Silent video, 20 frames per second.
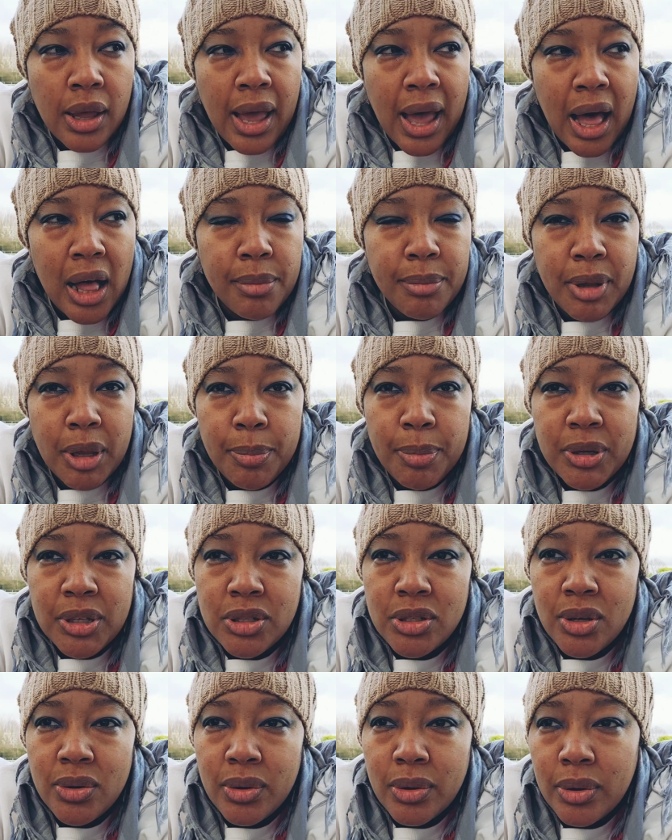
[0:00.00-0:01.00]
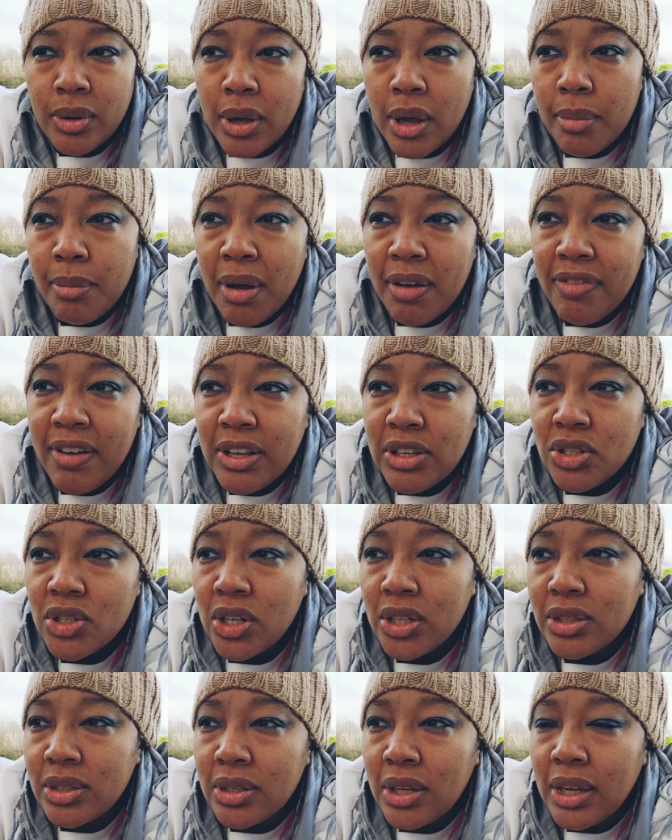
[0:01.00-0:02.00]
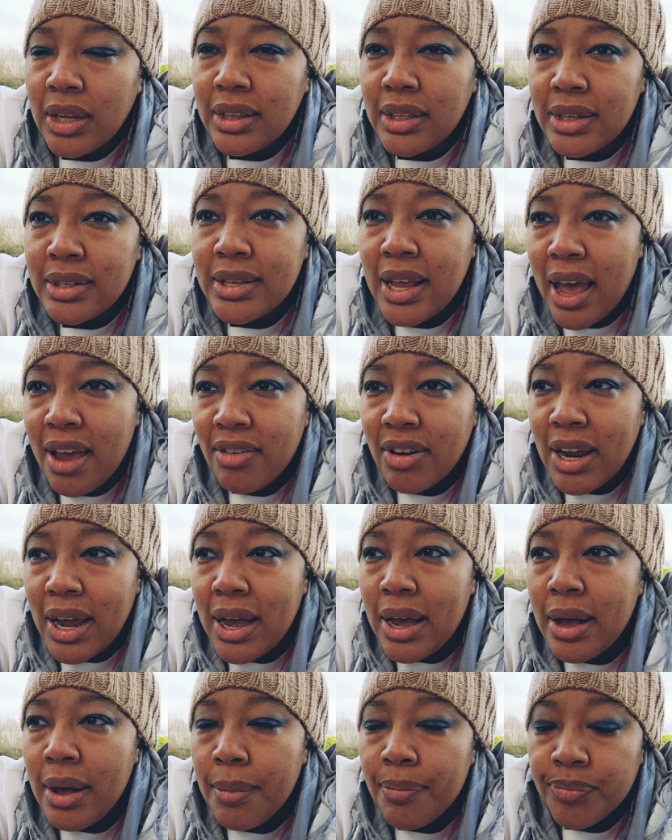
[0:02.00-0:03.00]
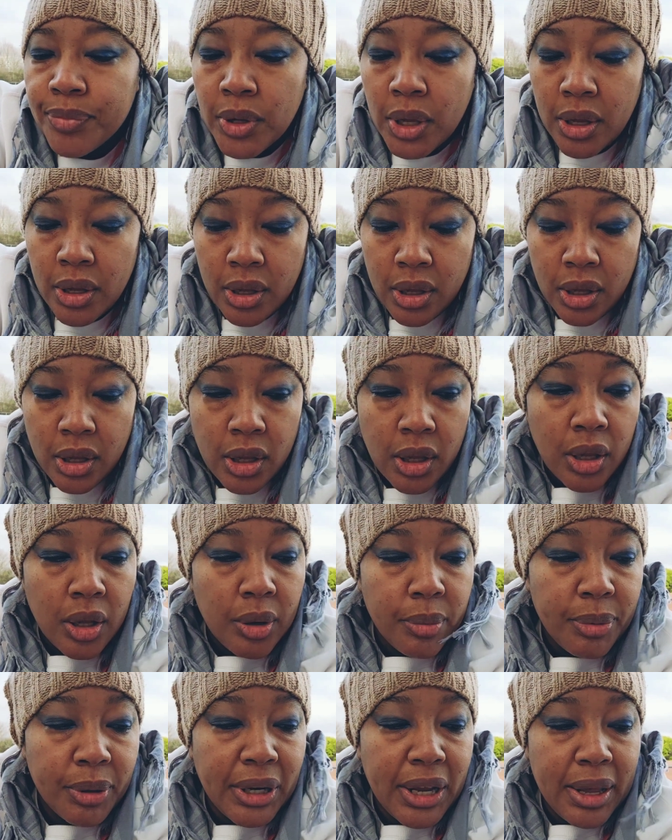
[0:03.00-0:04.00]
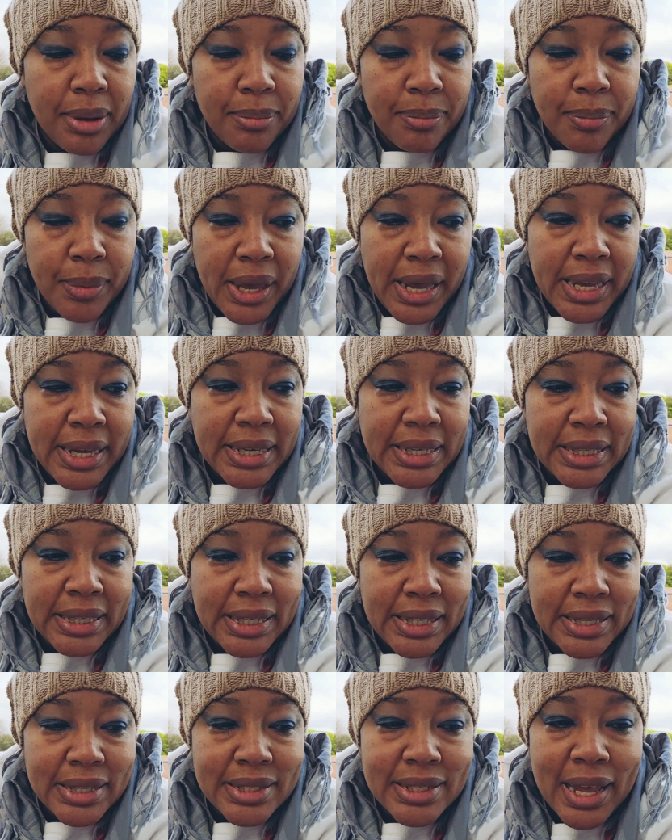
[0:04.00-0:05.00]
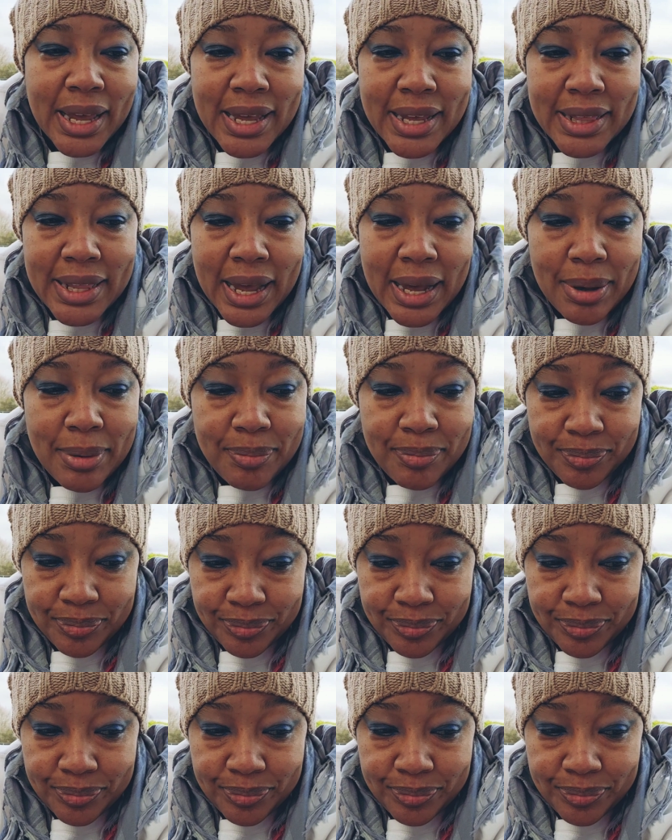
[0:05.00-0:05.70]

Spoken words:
help me pursue my ventures in this area. But in saying that